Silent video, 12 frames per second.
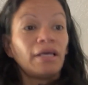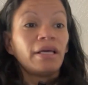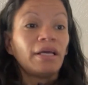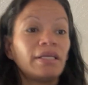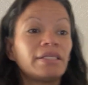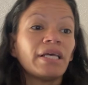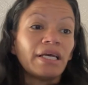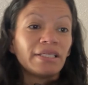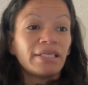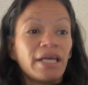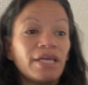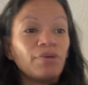it says
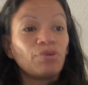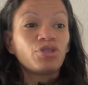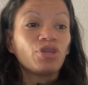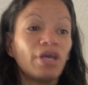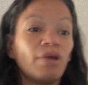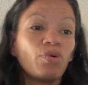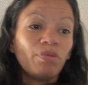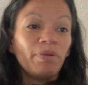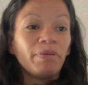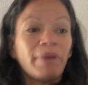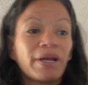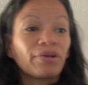that it would
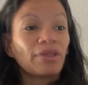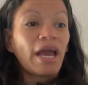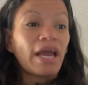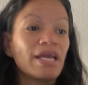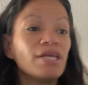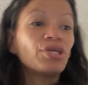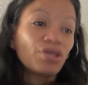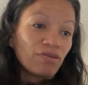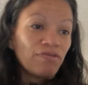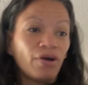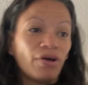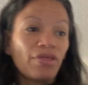be better that he should
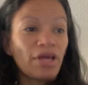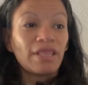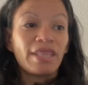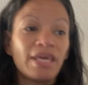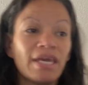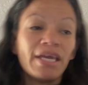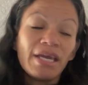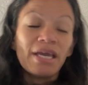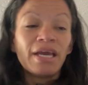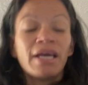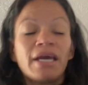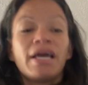fall than thee.
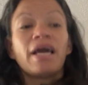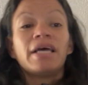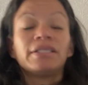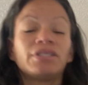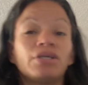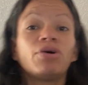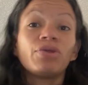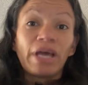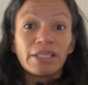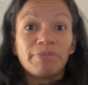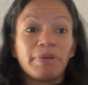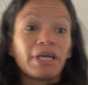And so
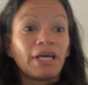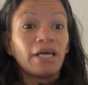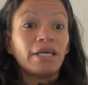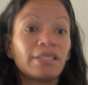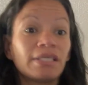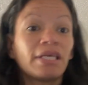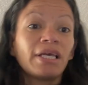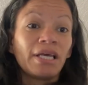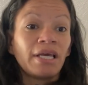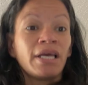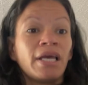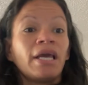that's because
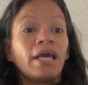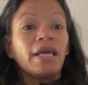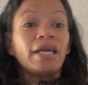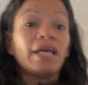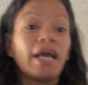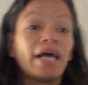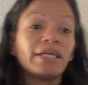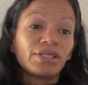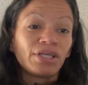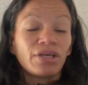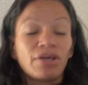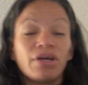he
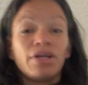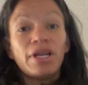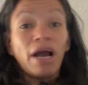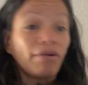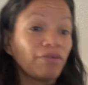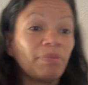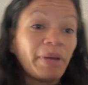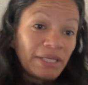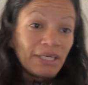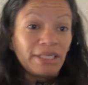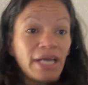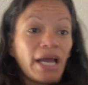has not
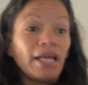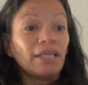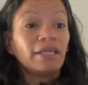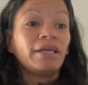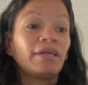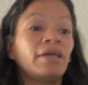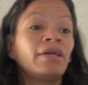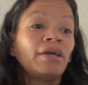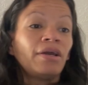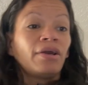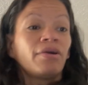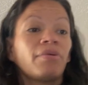repented yet,
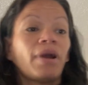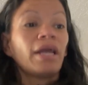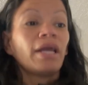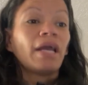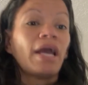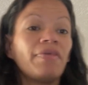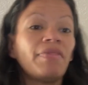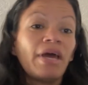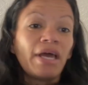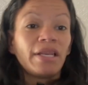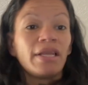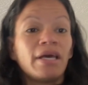right? And
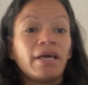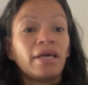then